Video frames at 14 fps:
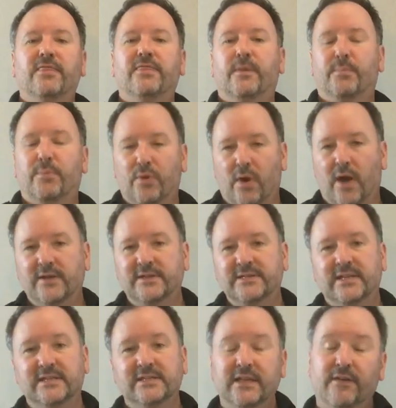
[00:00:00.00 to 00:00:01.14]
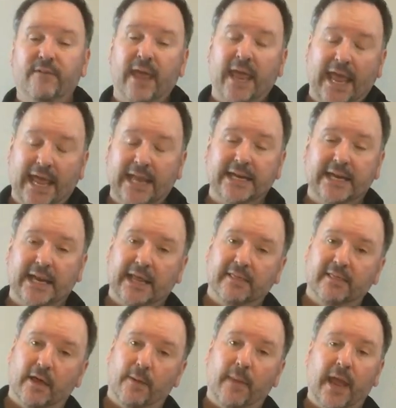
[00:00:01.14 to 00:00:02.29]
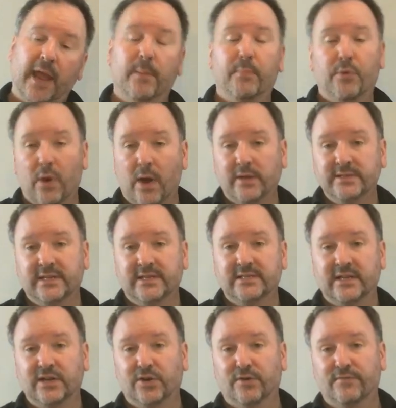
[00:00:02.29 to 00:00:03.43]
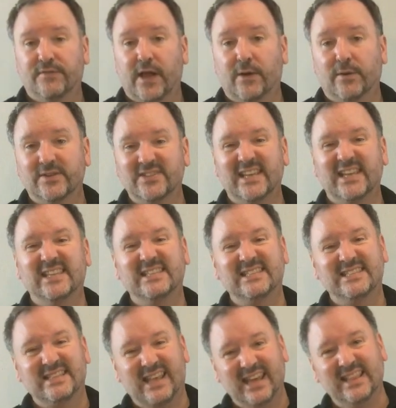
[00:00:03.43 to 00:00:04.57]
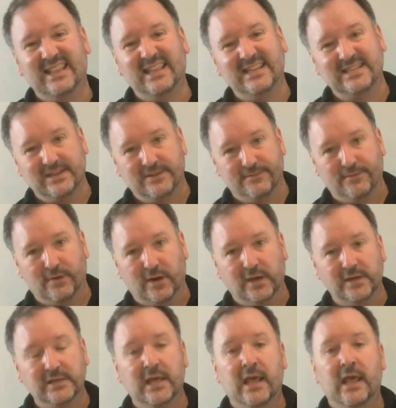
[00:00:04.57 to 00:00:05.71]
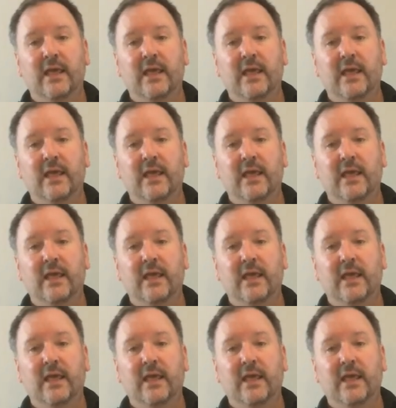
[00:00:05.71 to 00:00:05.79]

the process of handling them and processing your flowers is slightly different